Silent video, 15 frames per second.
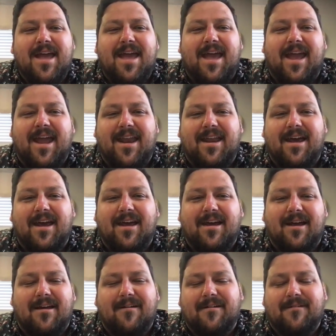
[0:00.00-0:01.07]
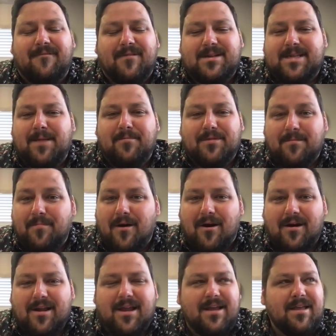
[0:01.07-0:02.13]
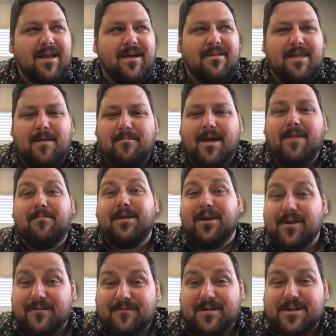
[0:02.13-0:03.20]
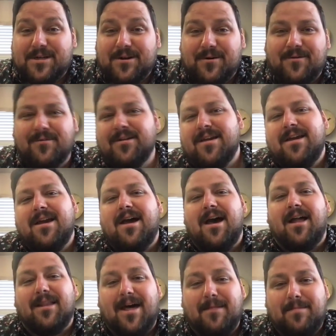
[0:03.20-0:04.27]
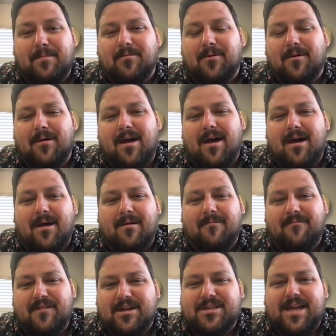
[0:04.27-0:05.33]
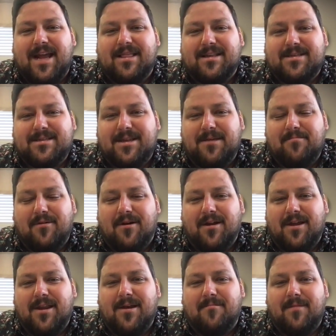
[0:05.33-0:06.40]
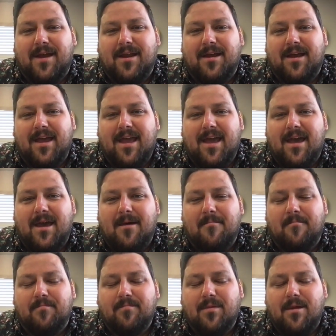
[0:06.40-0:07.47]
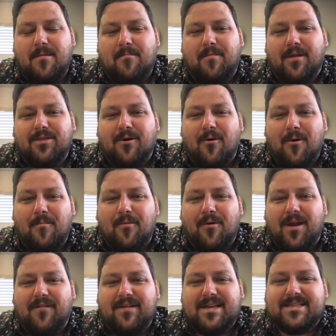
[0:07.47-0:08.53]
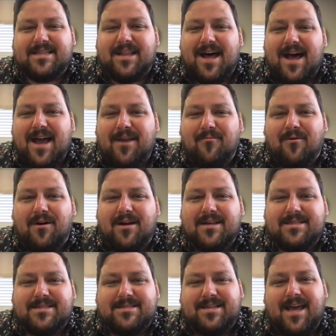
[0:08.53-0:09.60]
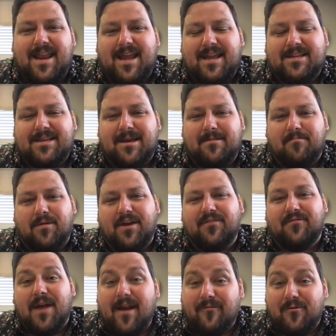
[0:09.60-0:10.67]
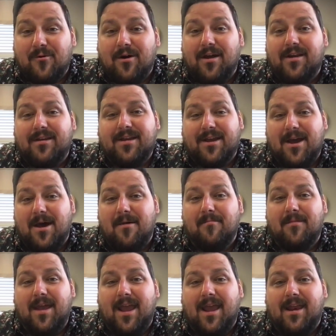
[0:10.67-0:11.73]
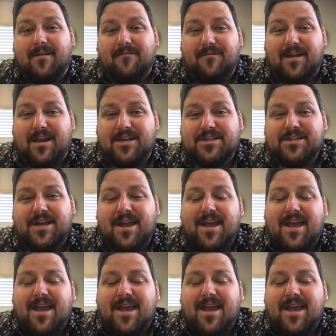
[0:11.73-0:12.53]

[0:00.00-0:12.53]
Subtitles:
And for example, the park, that might be your fishing hole. A lot of people fish at the city park in Urbana. But the whole point of his line is that it's a place for everyone to come and fish.